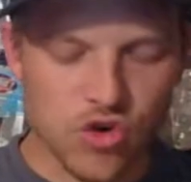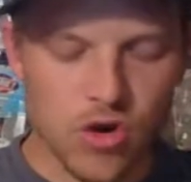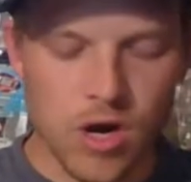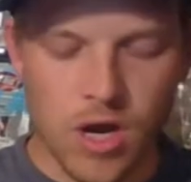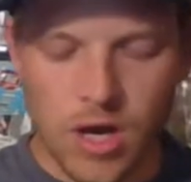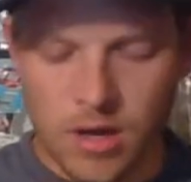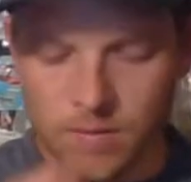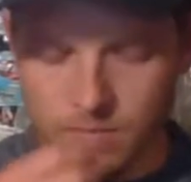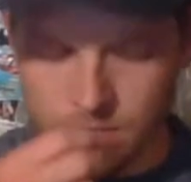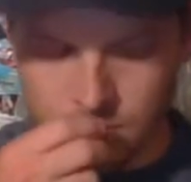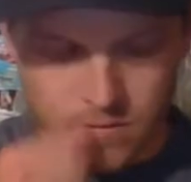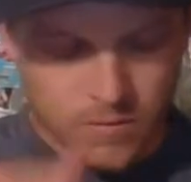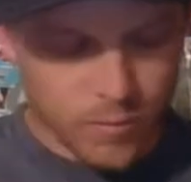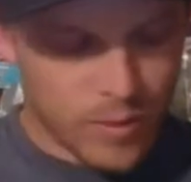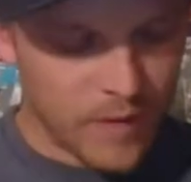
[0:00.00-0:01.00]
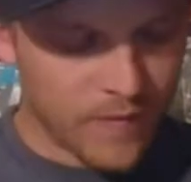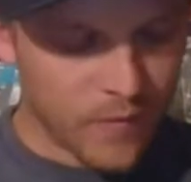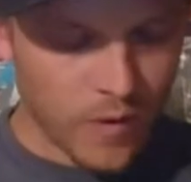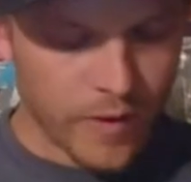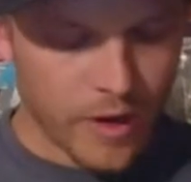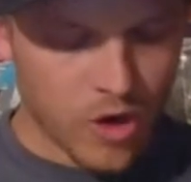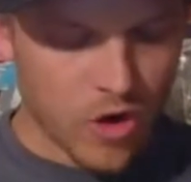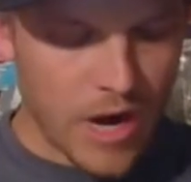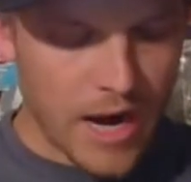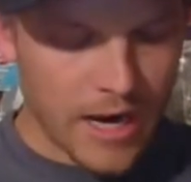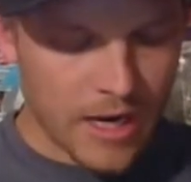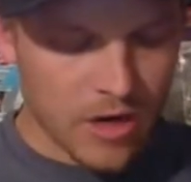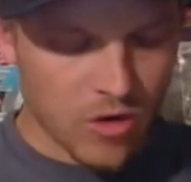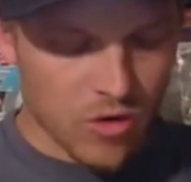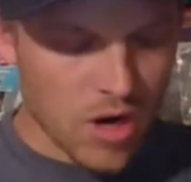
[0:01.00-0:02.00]
Craw before the
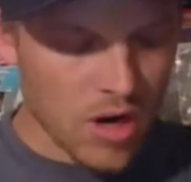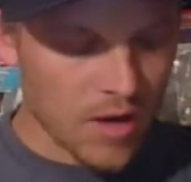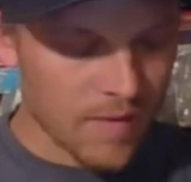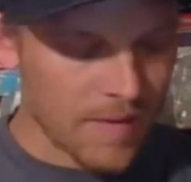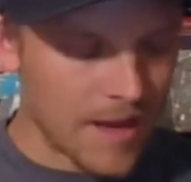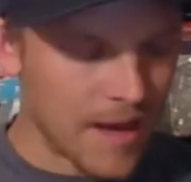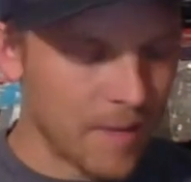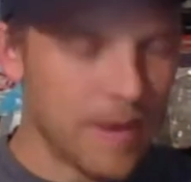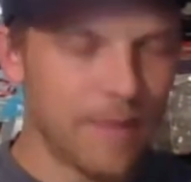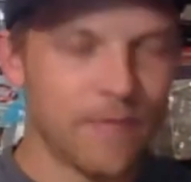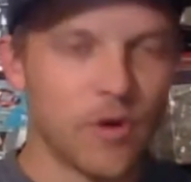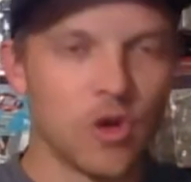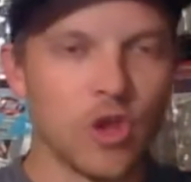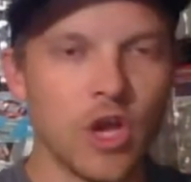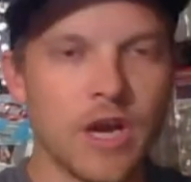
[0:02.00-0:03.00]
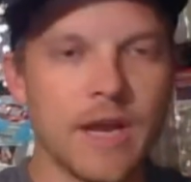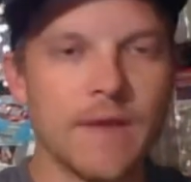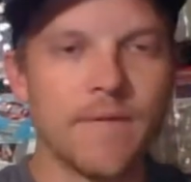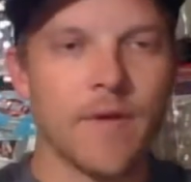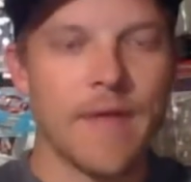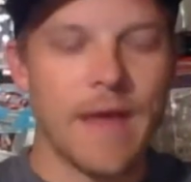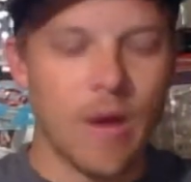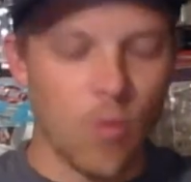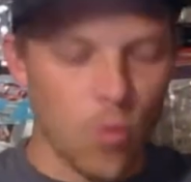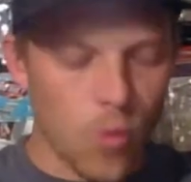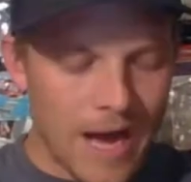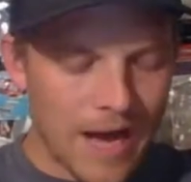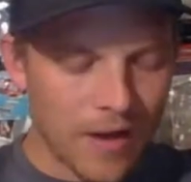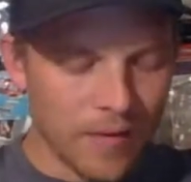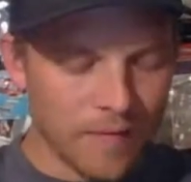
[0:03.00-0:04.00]
Kraken Craw, Um, if you're looking for that
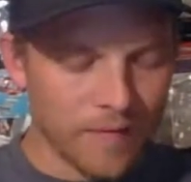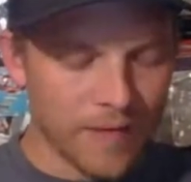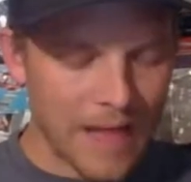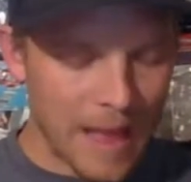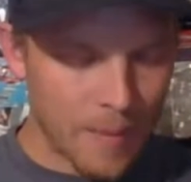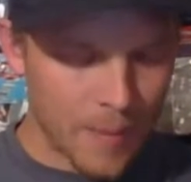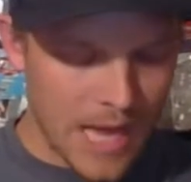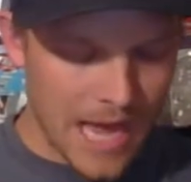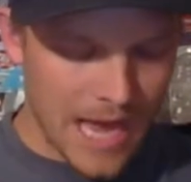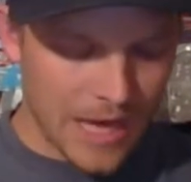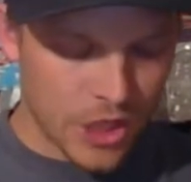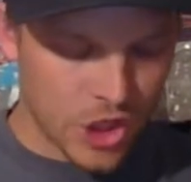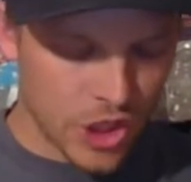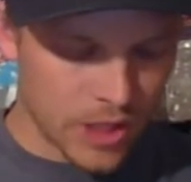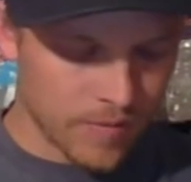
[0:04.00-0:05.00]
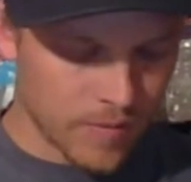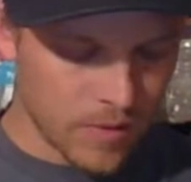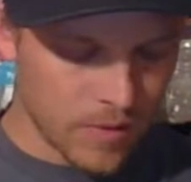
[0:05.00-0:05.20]
wild, flappy action,